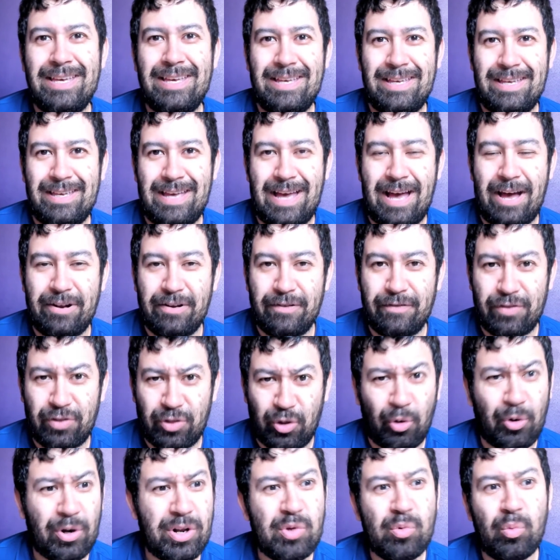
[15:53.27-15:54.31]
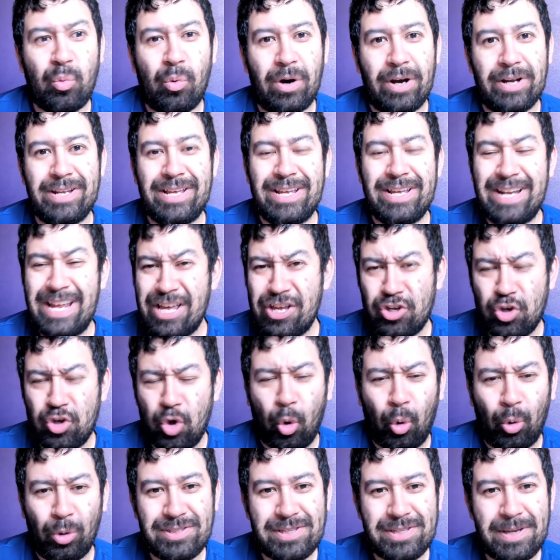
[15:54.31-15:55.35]
out of 31 in a
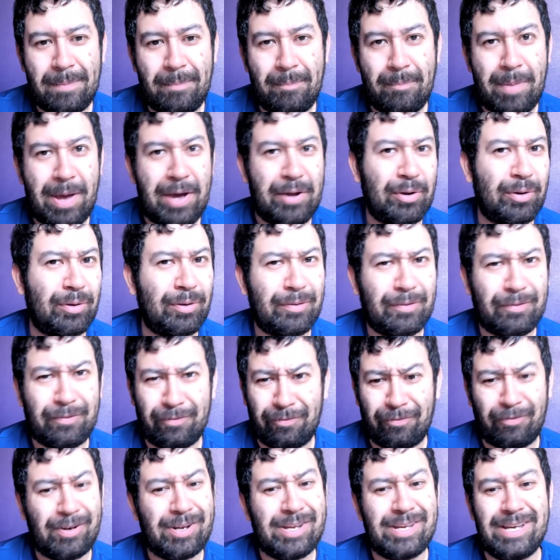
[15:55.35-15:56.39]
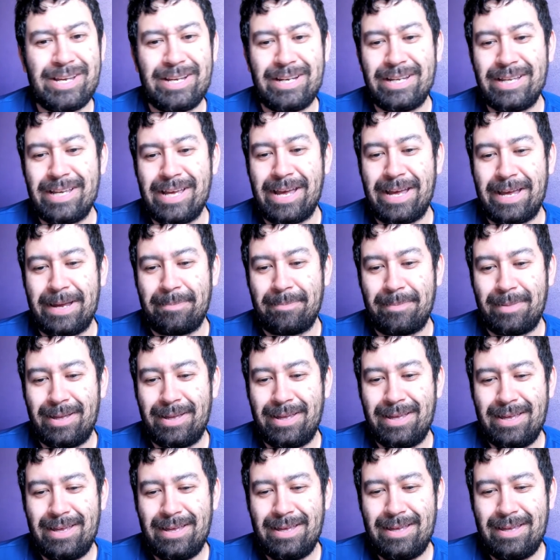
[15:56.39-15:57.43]
gold medal freaking game.
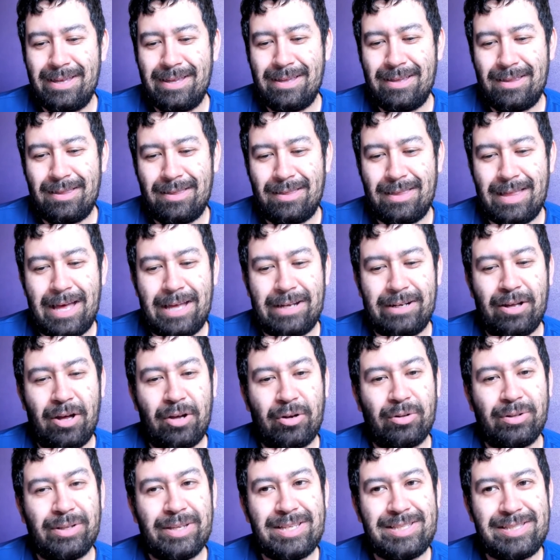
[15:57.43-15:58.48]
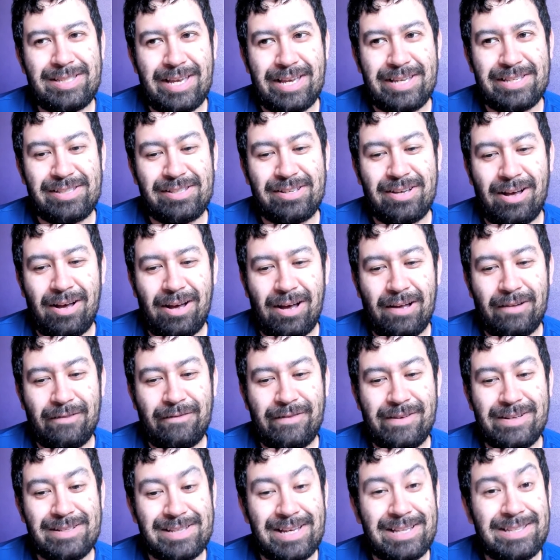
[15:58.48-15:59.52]
That not only takes
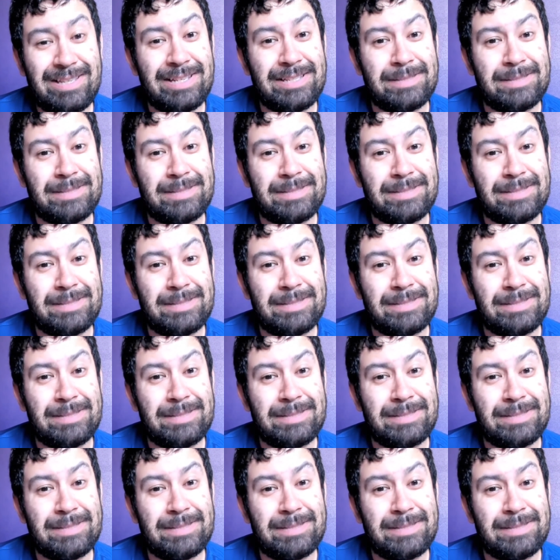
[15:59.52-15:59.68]
confidence, that takes